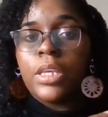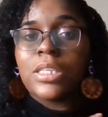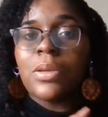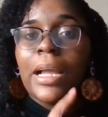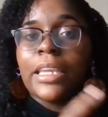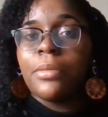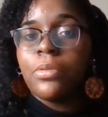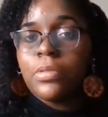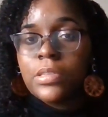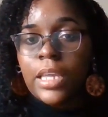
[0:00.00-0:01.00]
So I keep
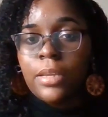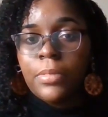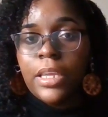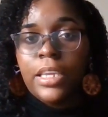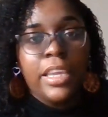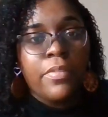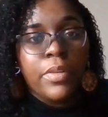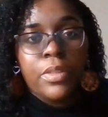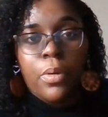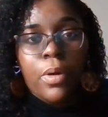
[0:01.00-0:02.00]
doing the same thing,
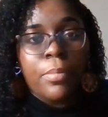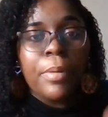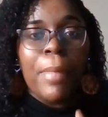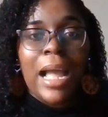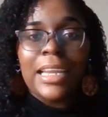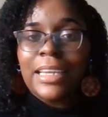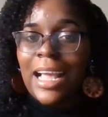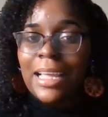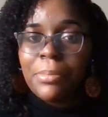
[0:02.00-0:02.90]
even though I might not